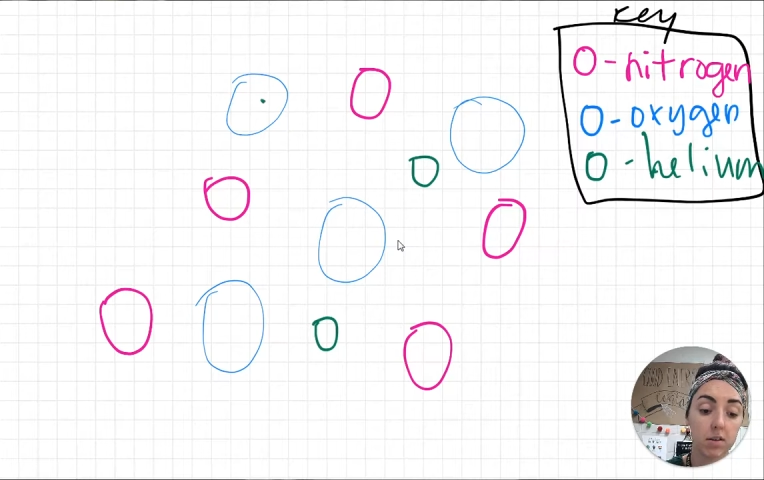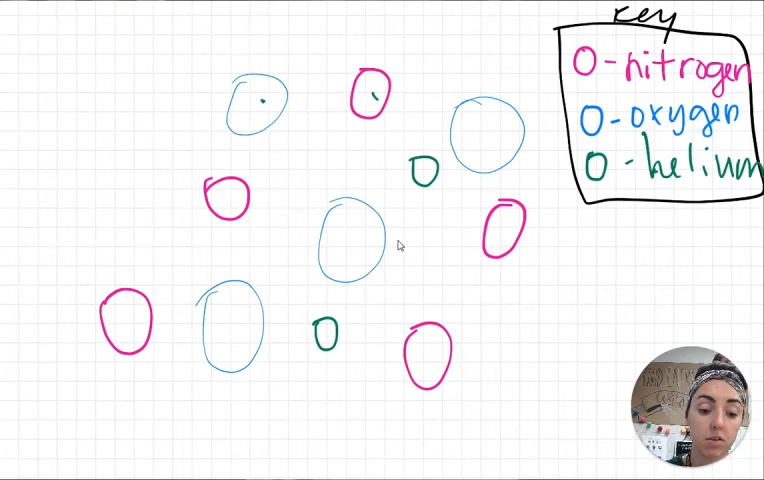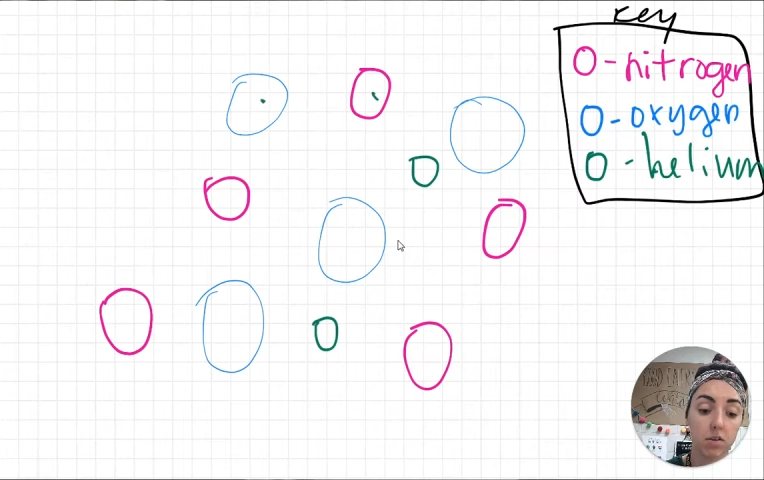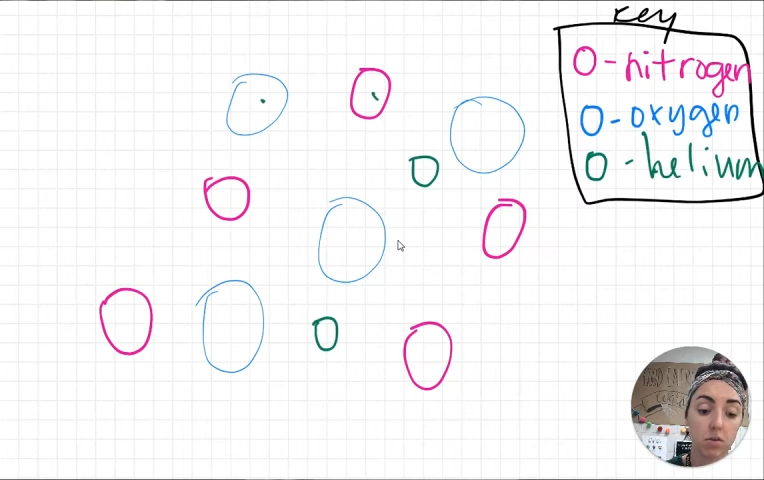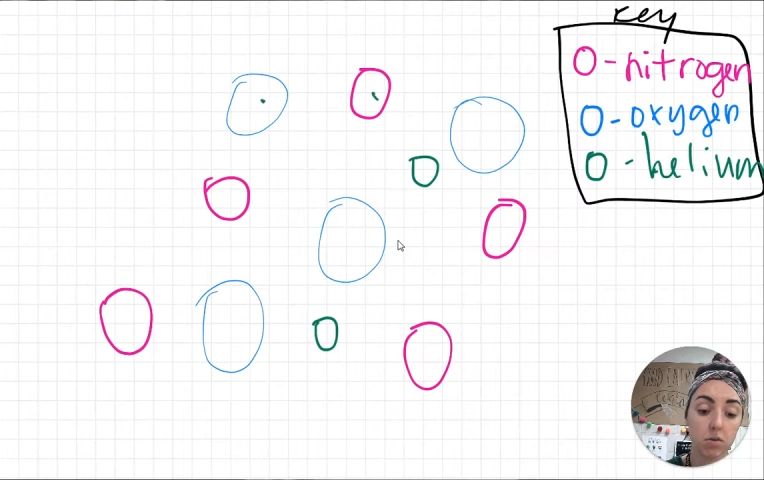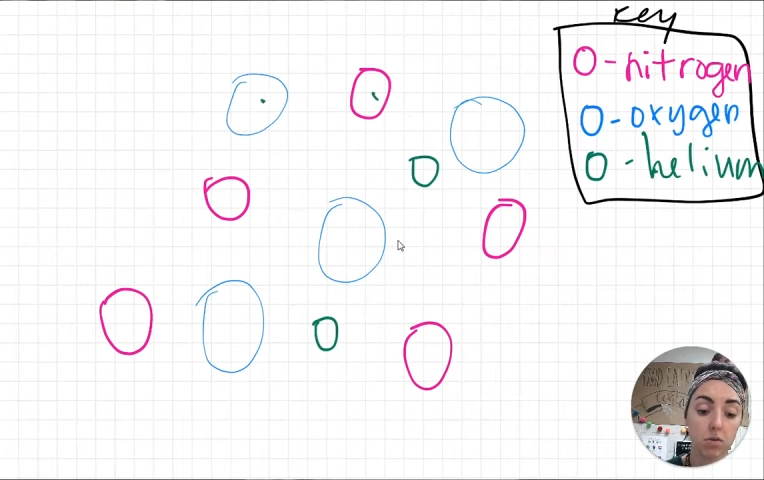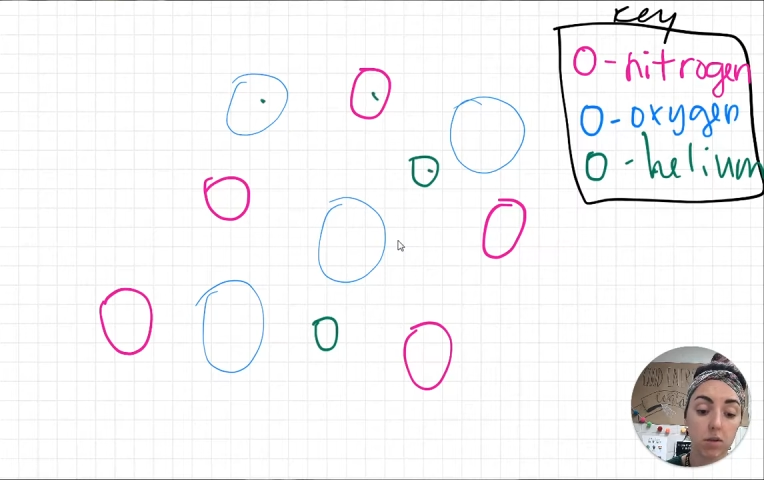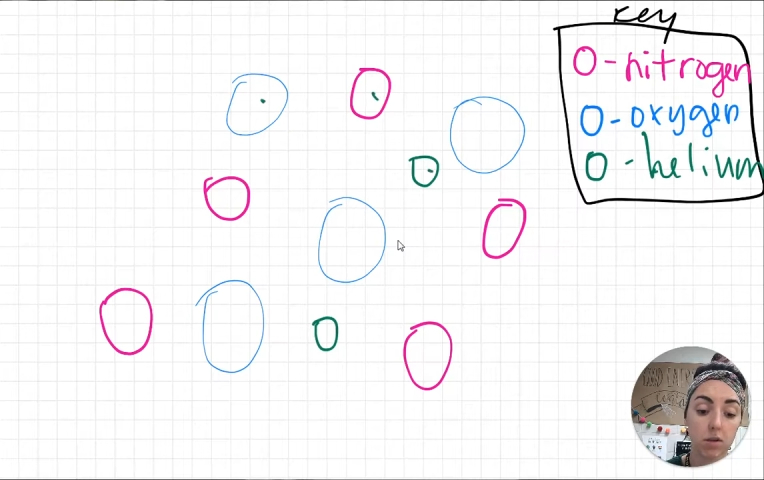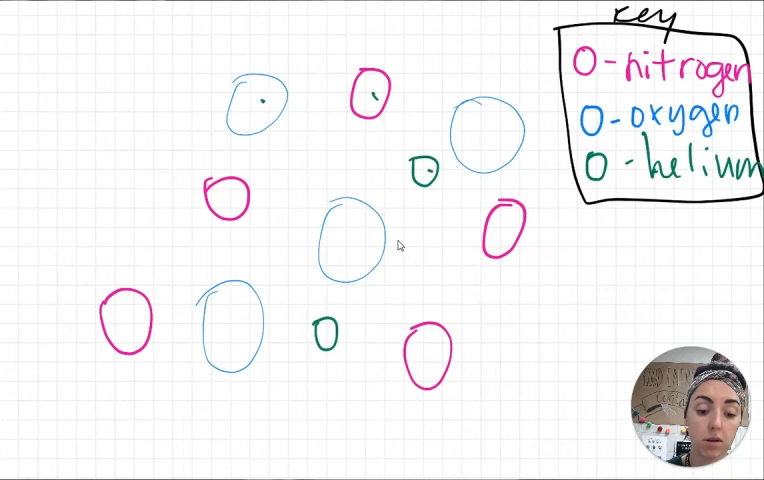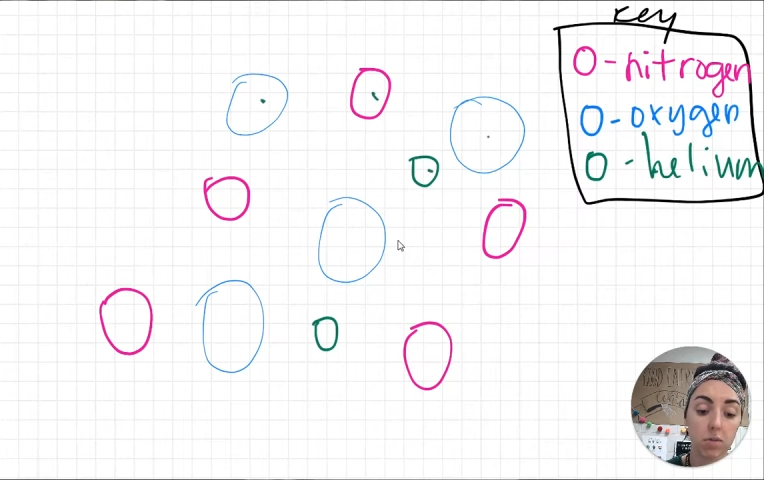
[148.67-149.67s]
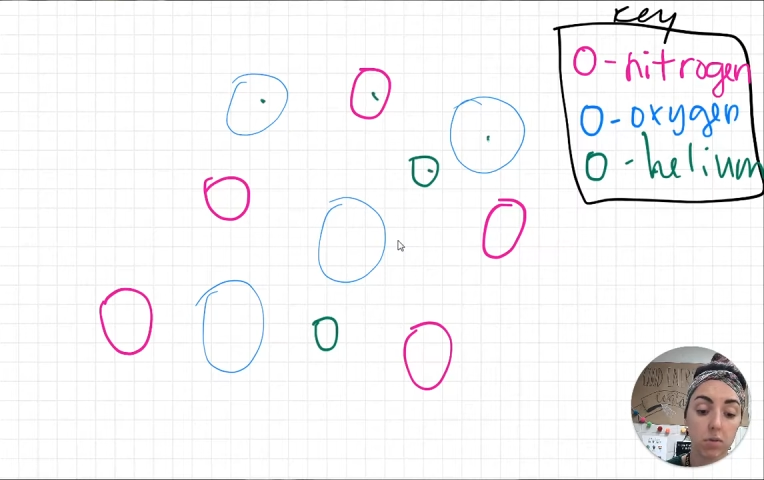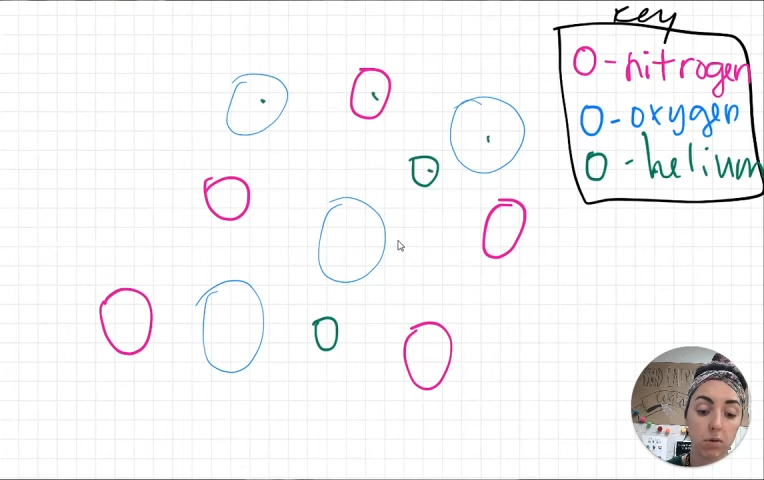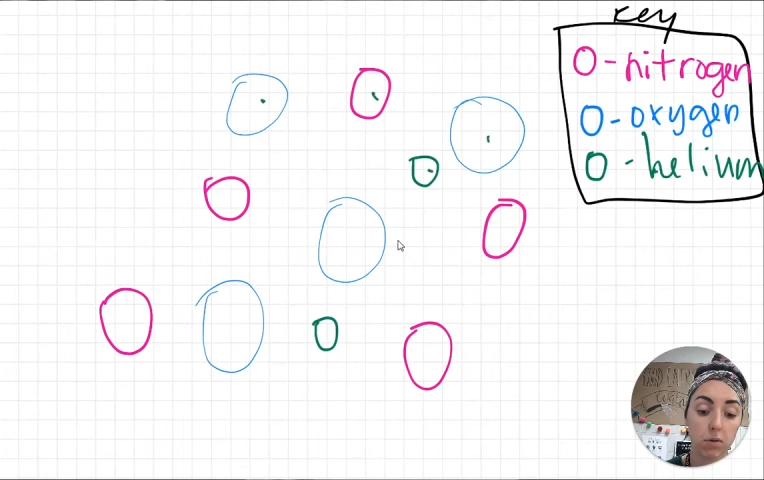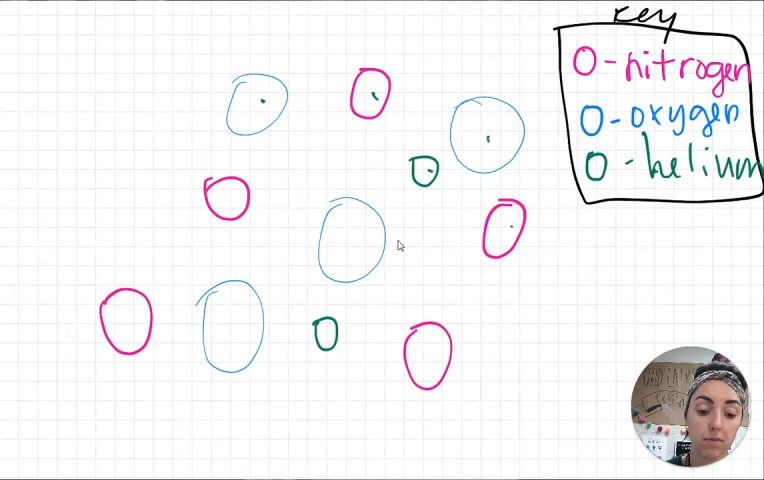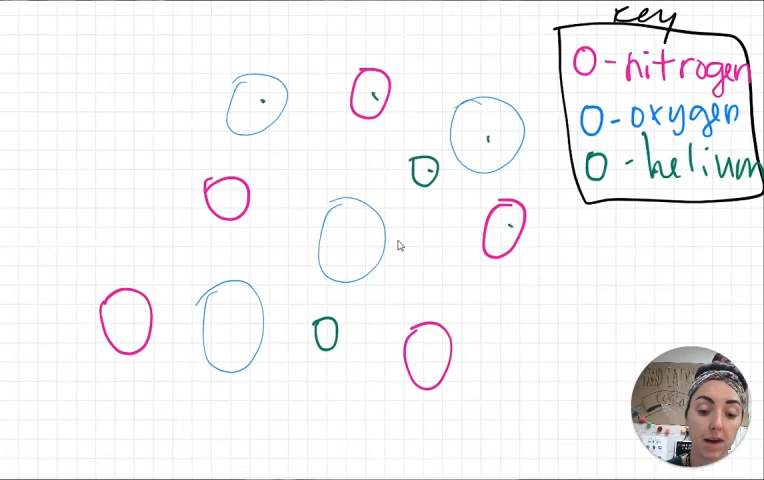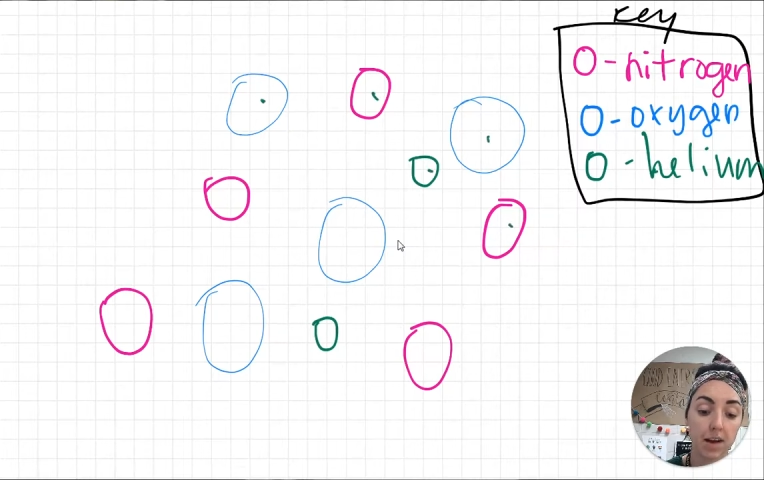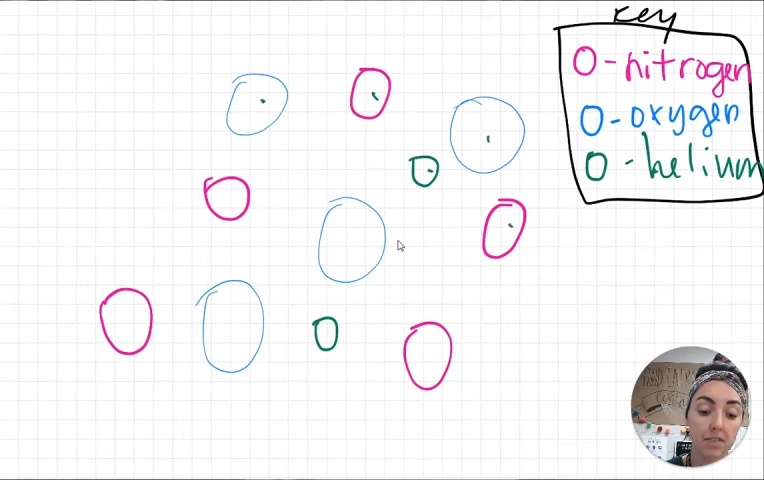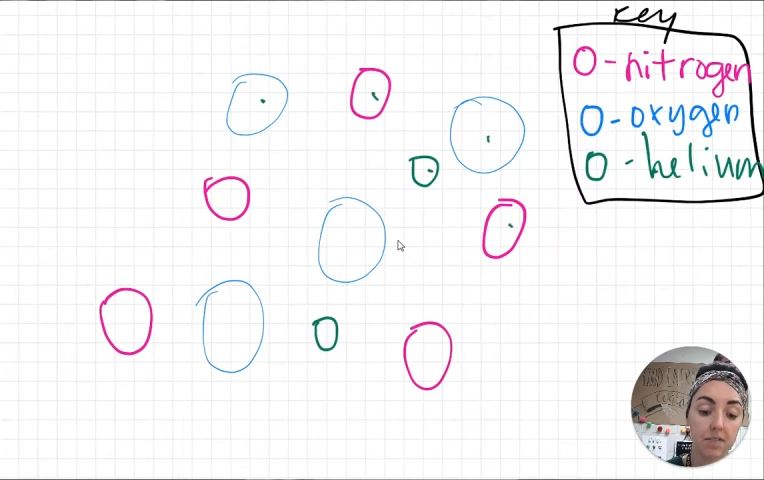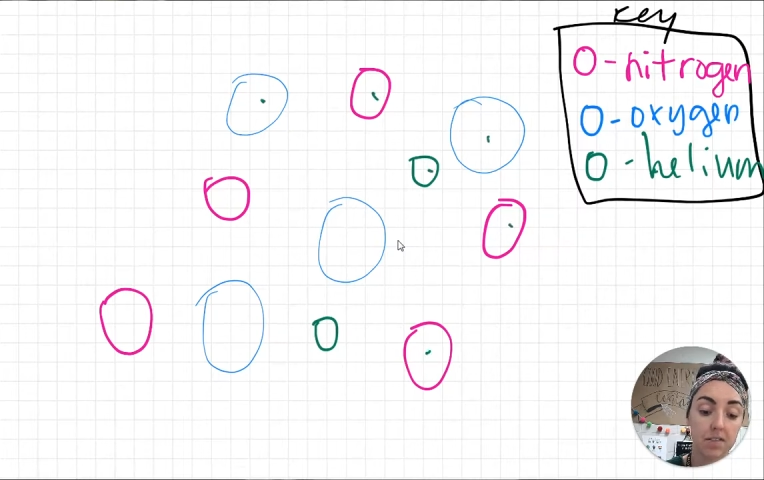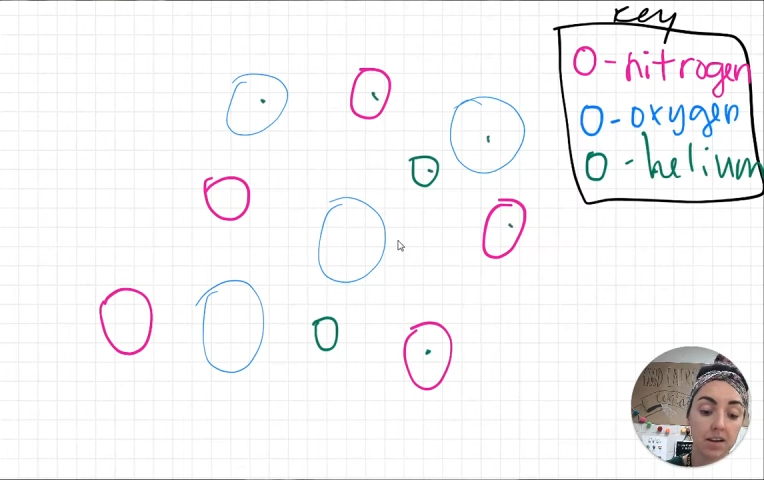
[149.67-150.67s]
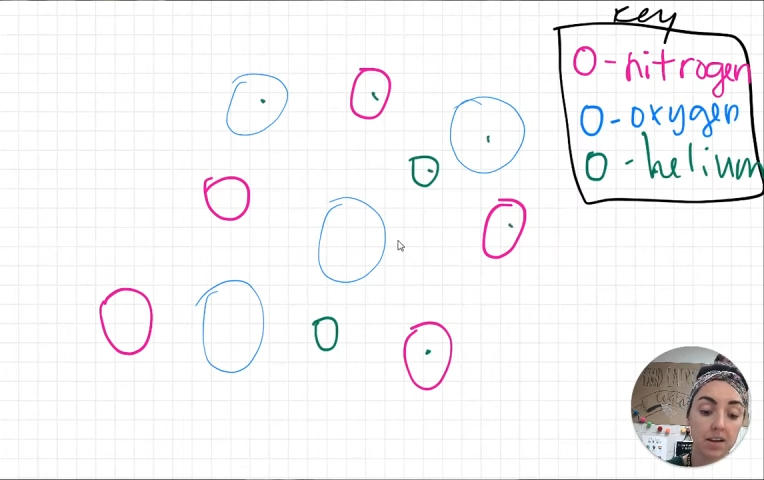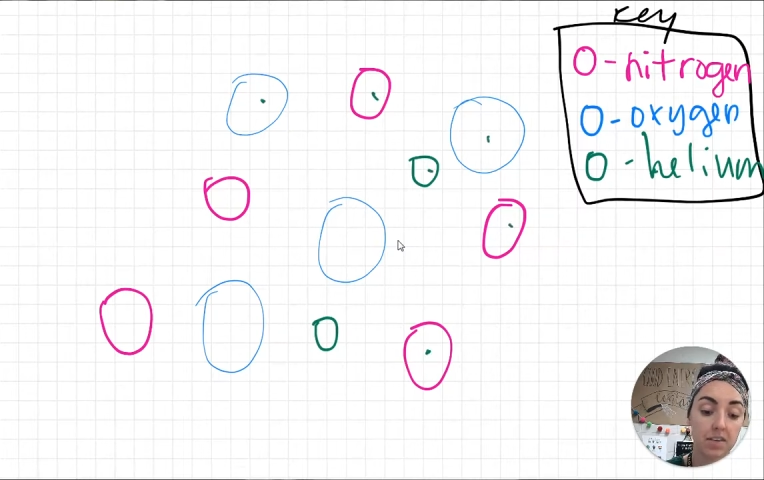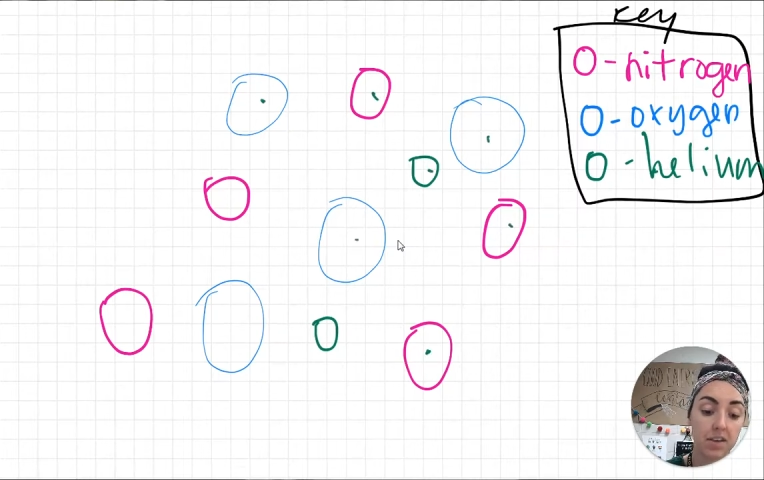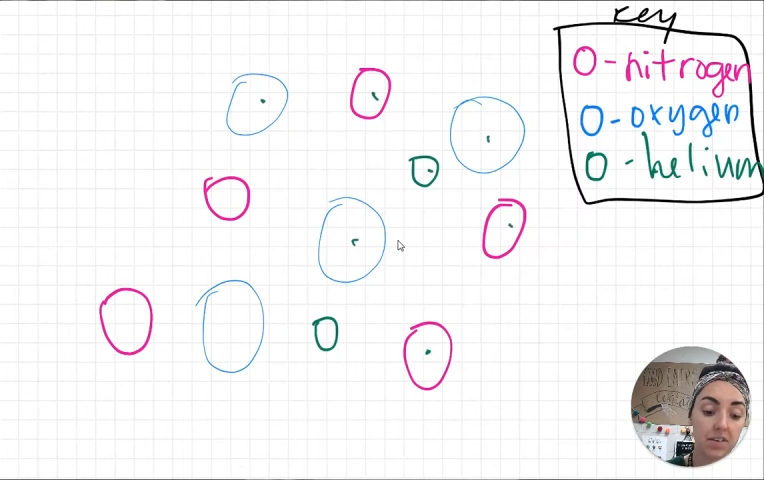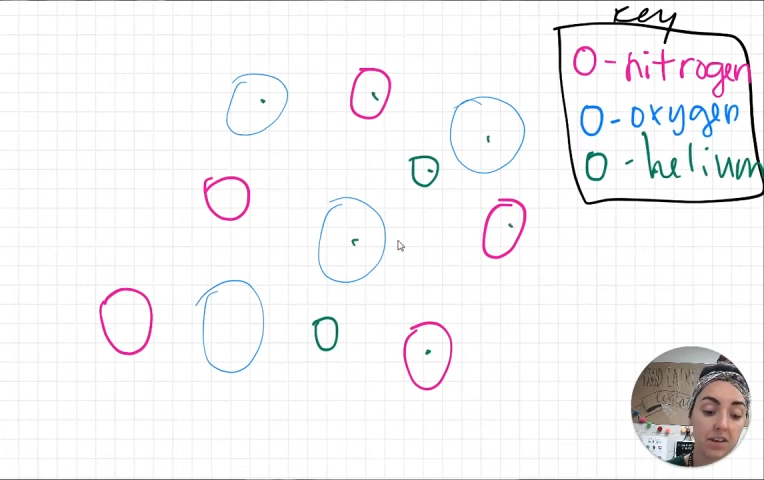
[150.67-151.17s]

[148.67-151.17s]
3, 4, 5, 6, 7, 8,